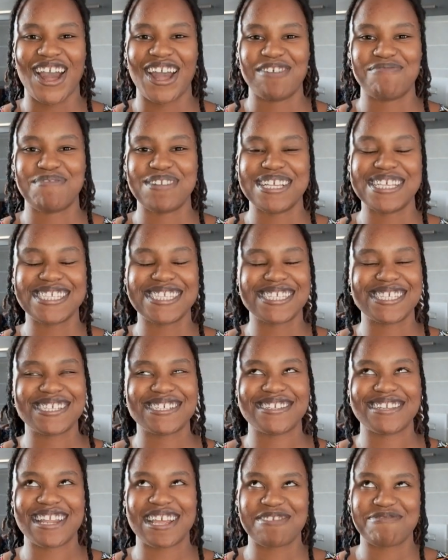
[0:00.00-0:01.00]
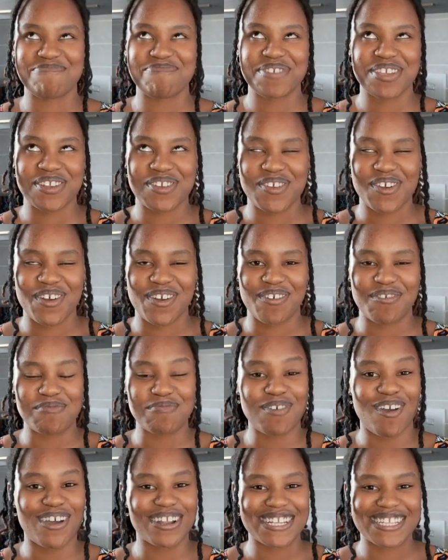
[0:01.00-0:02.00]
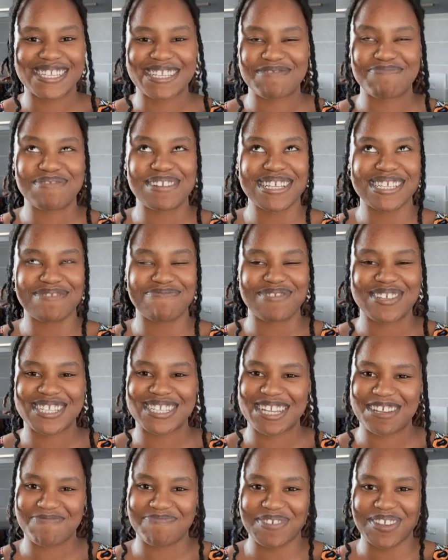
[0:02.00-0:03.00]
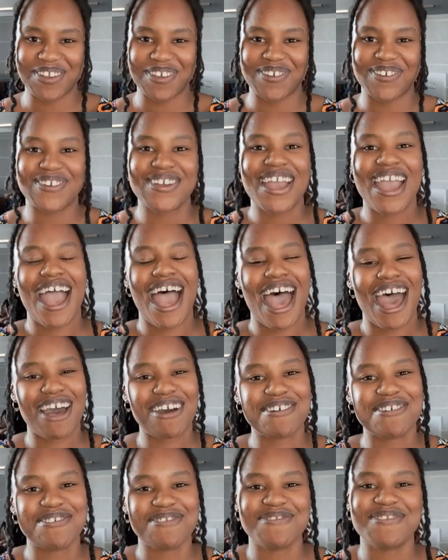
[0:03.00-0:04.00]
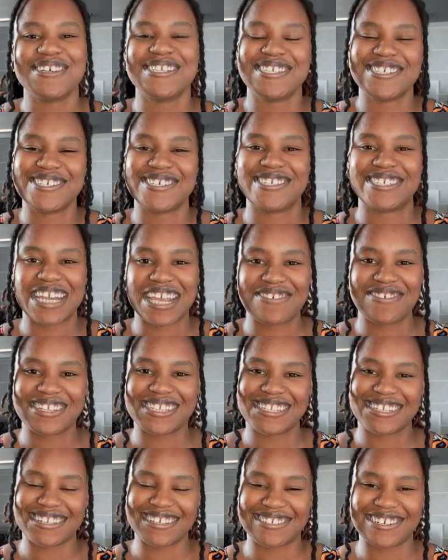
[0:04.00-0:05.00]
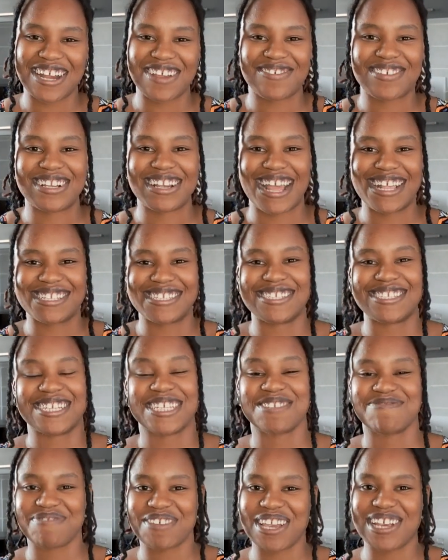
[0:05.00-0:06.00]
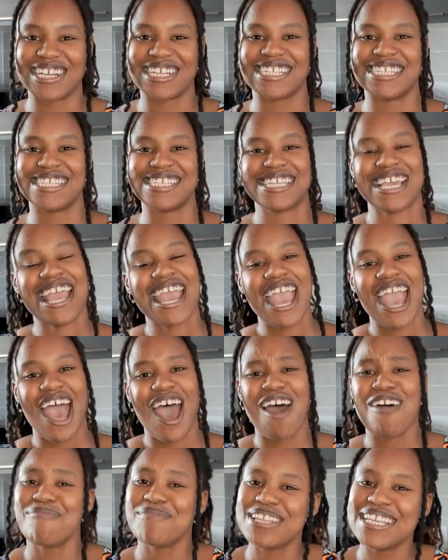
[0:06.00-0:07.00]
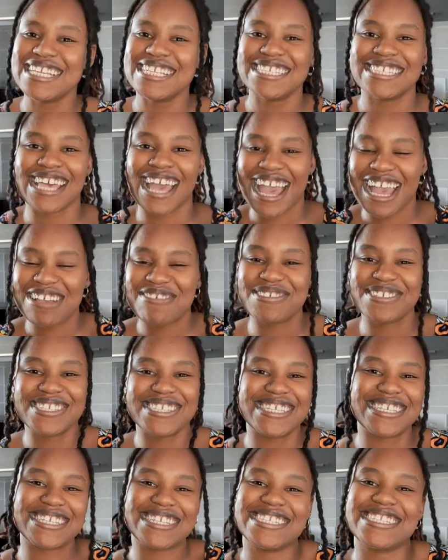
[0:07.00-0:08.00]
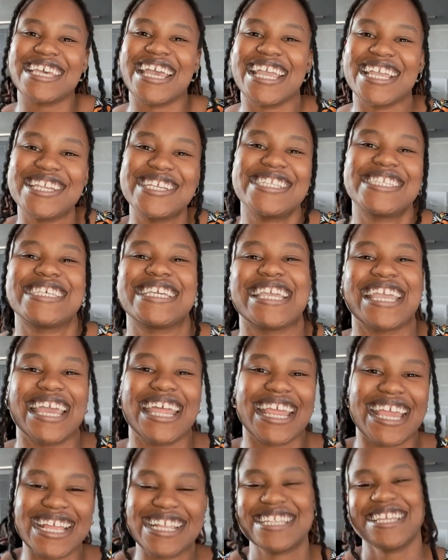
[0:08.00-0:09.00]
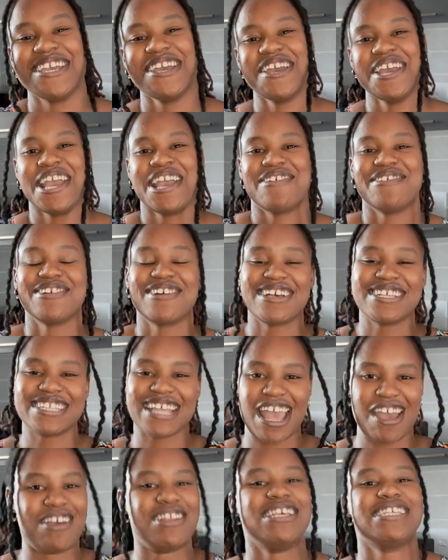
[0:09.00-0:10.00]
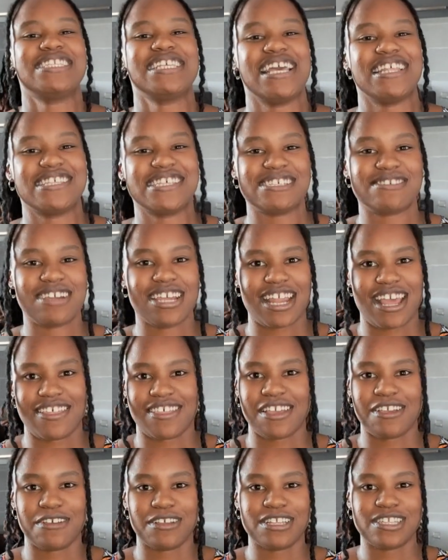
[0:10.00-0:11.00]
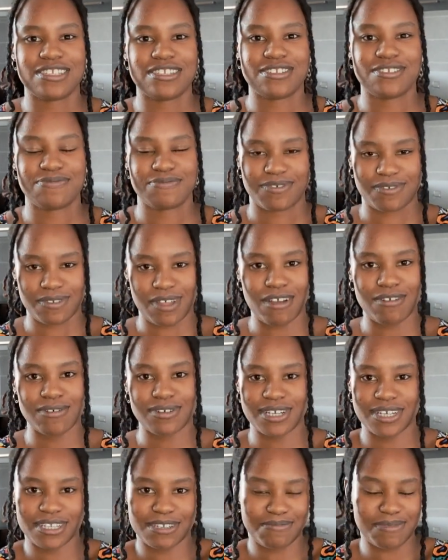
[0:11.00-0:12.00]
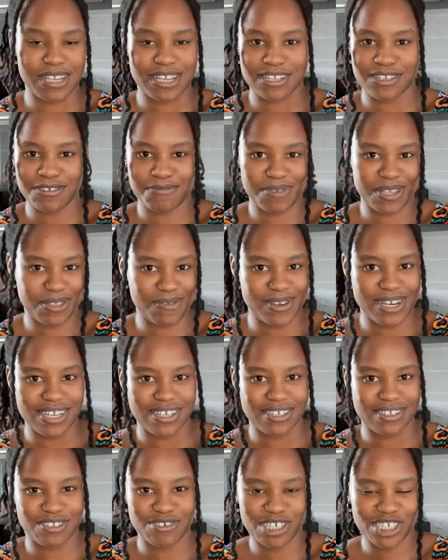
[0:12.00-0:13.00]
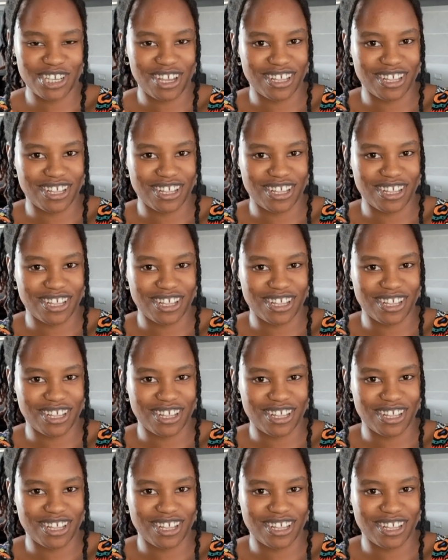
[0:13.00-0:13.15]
Please let me know, honestly, please let me know, how was your driving license experience? How many times did it take you to get it? Because honestly, at this rate, I think according to me, it took me three